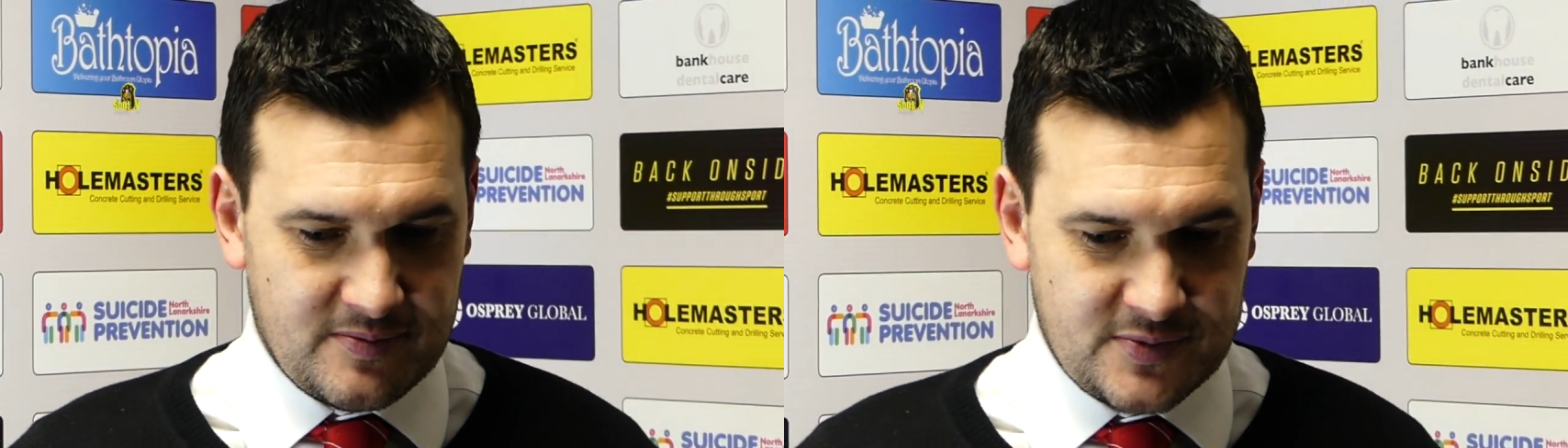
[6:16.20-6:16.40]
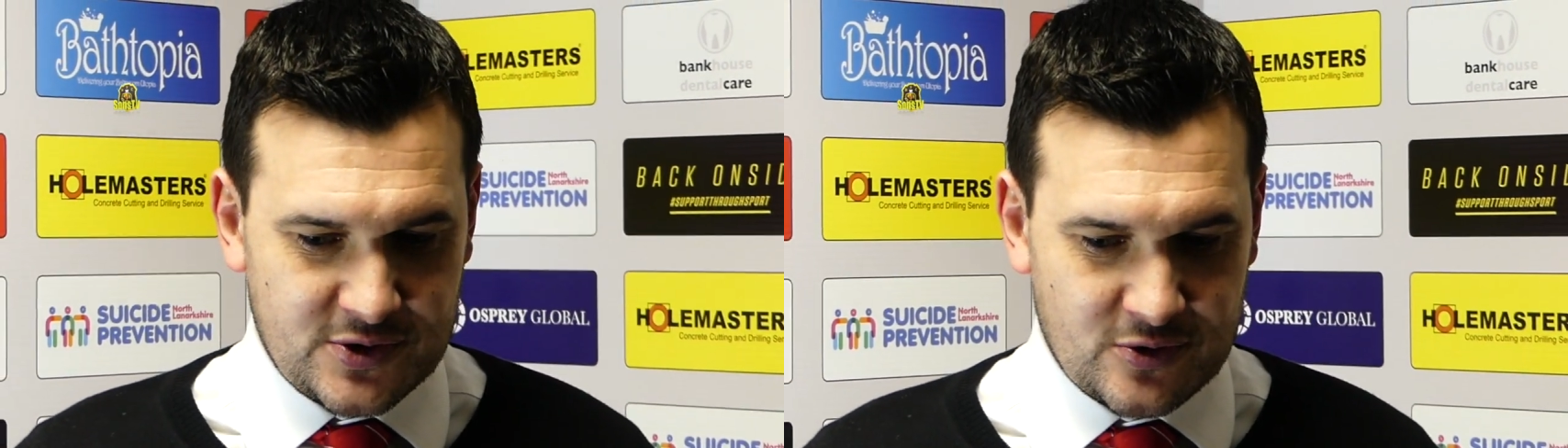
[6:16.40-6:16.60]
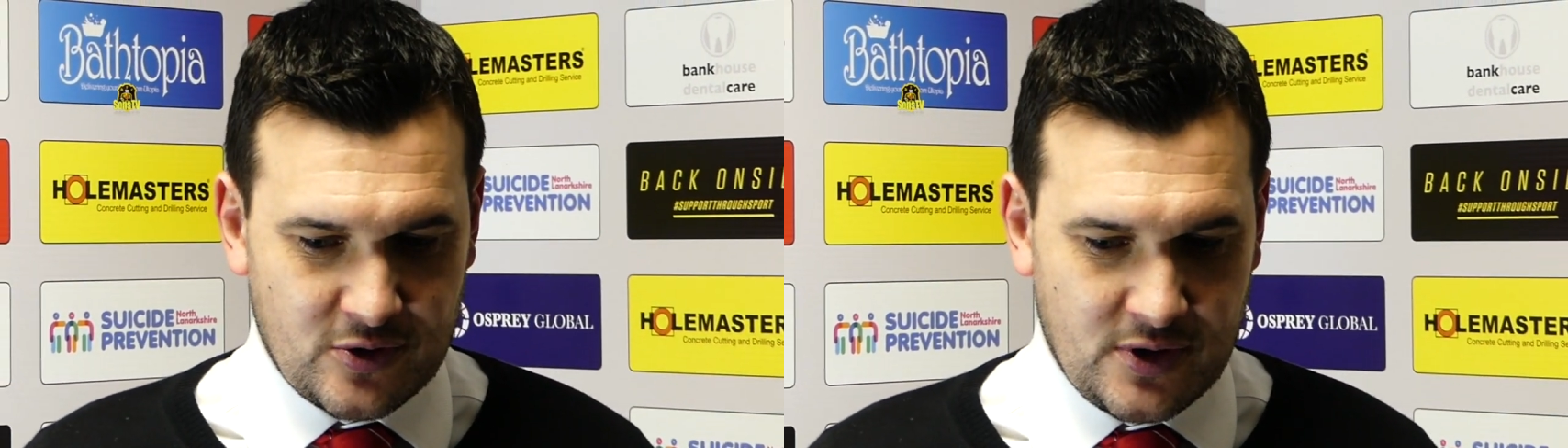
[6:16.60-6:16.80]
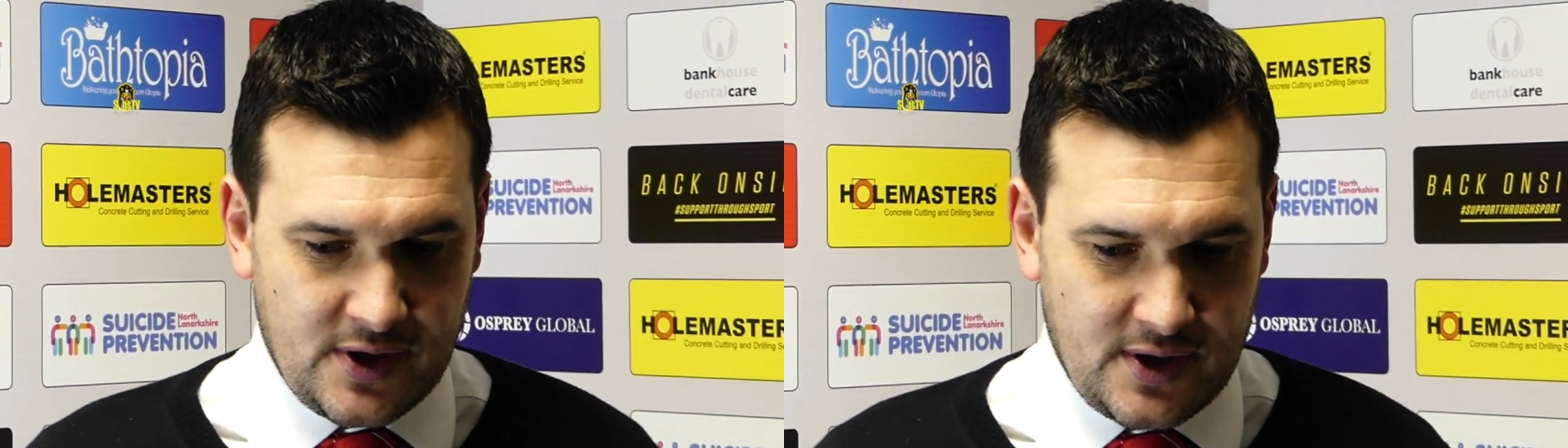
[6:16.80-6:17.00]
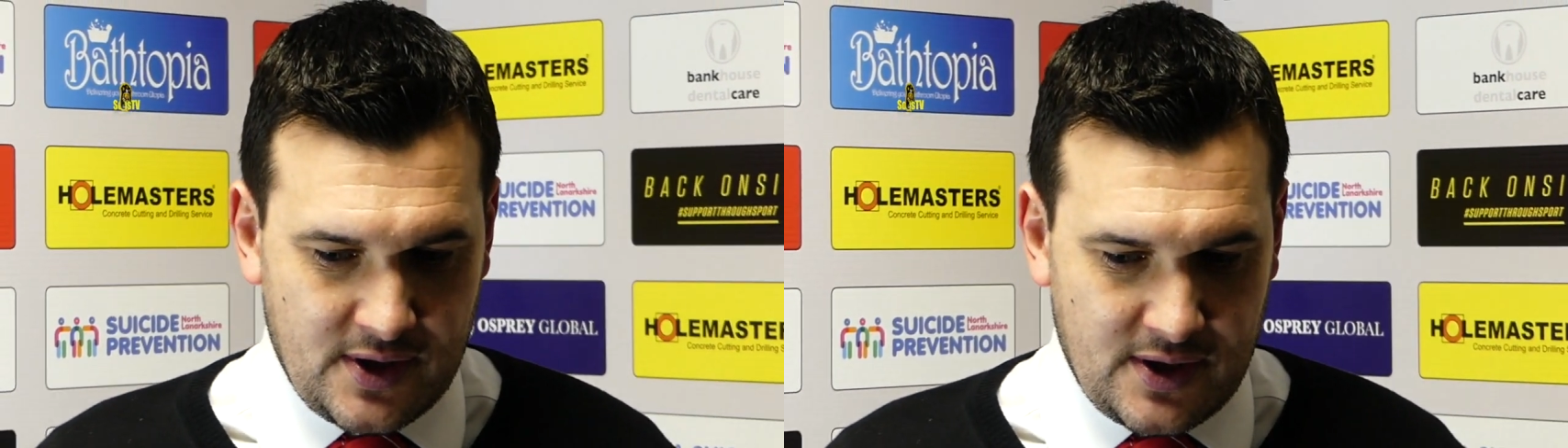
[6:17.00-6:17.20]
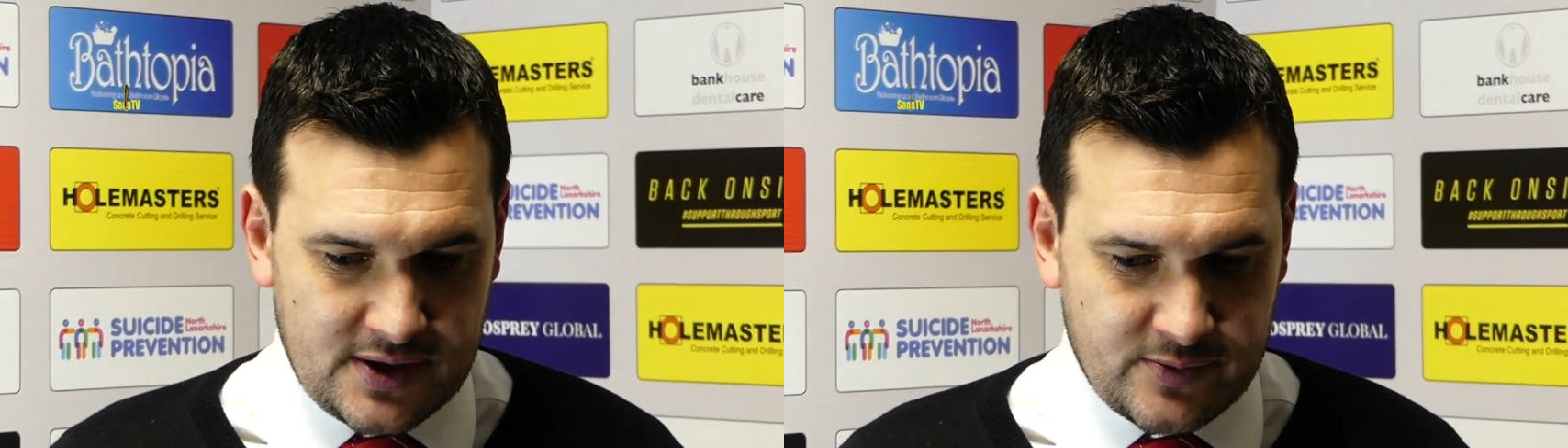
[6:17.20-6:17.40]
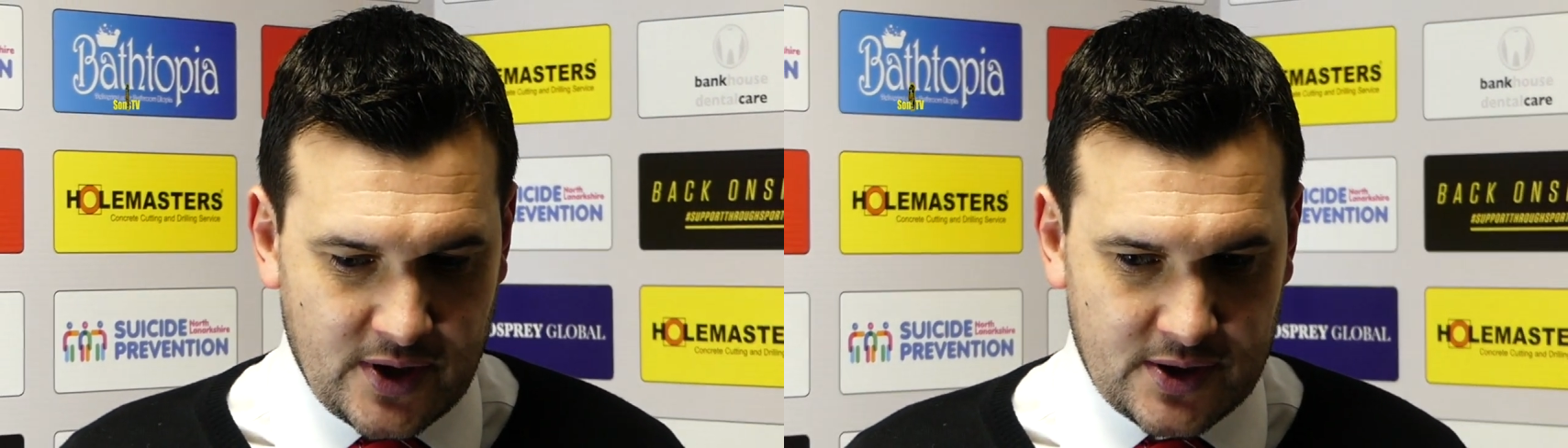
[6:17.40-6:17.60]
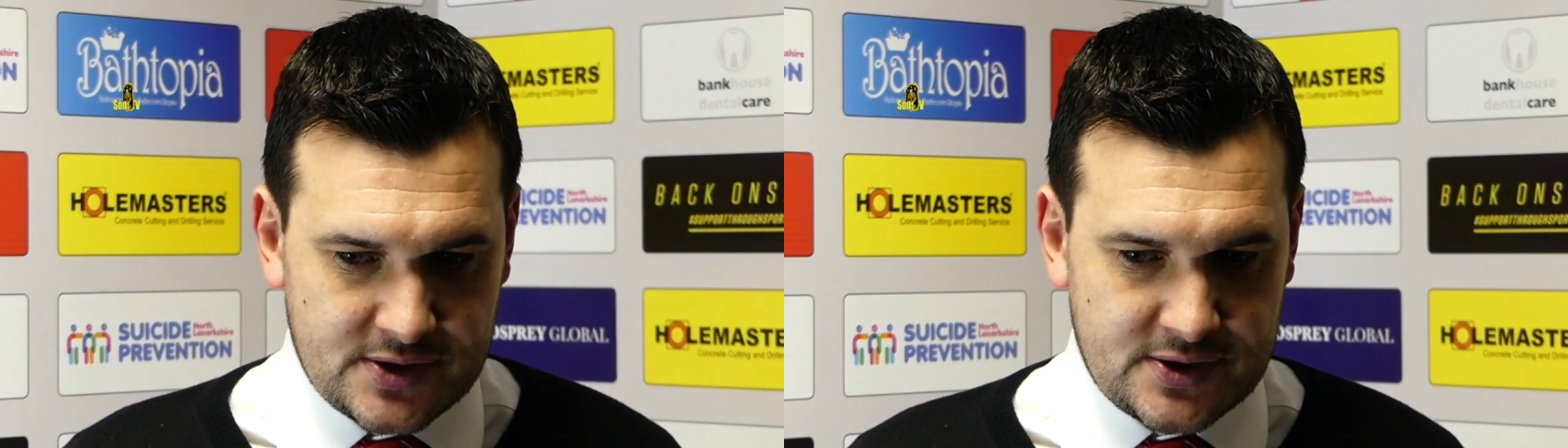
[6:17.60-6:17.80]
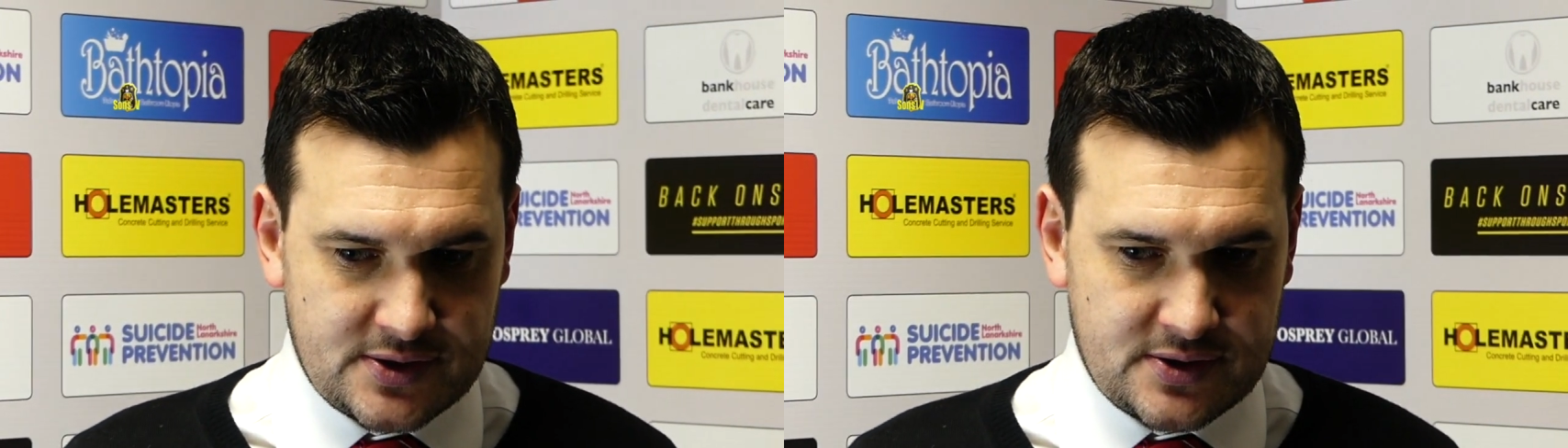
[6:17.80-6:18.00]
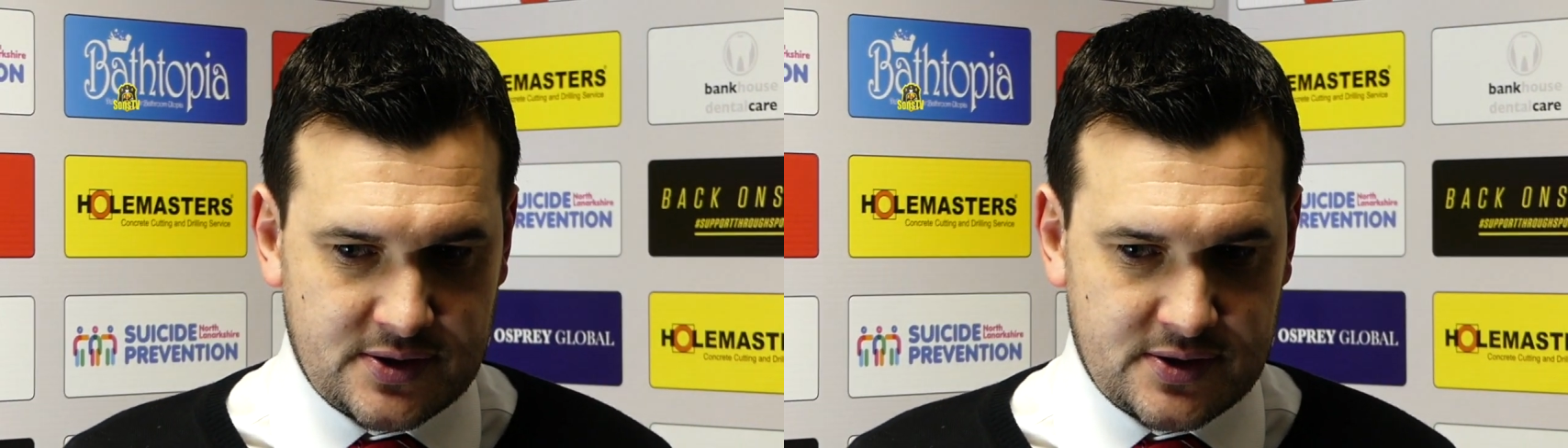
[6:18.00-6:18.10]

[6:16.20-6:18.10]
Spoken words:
So, as well as